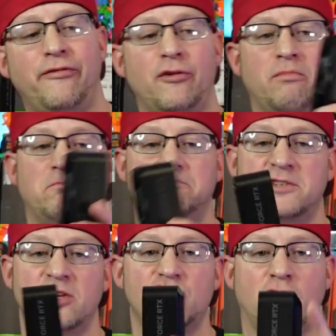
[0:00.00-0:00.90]
for
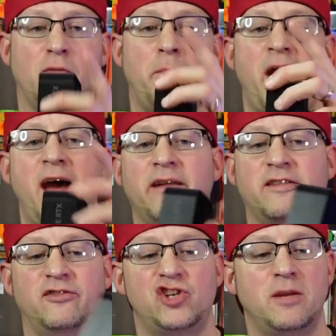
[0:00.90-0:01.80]
such a
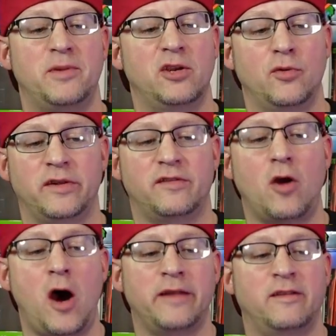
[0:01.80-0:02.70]
compact GPU. It's
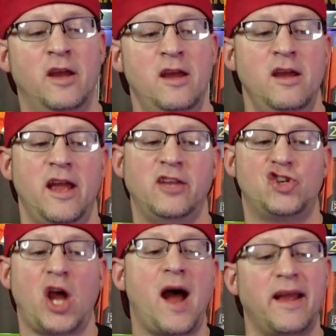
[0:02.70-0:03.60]
not a
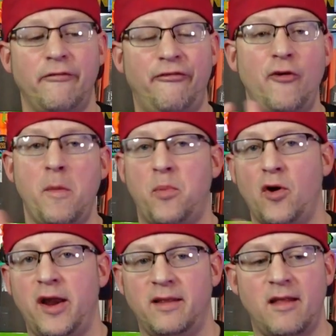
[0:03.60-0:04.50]
giant
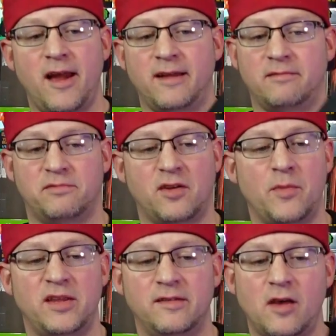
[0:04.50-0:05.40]
footprint like
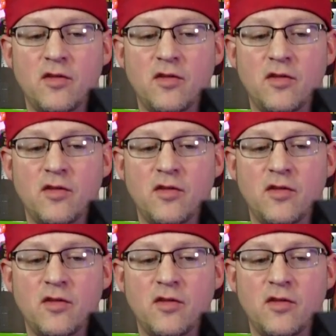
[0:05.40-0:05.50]
some of these